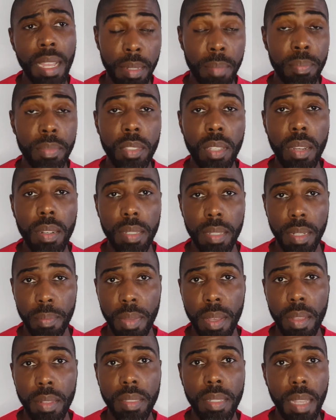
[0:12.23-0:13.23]
I'm talking
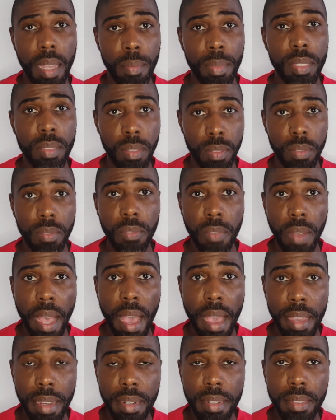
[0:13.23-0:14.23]
about the Amazon
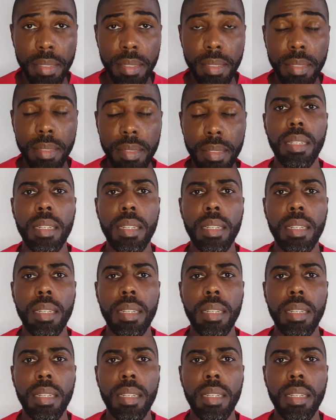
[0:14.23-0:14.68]
fires.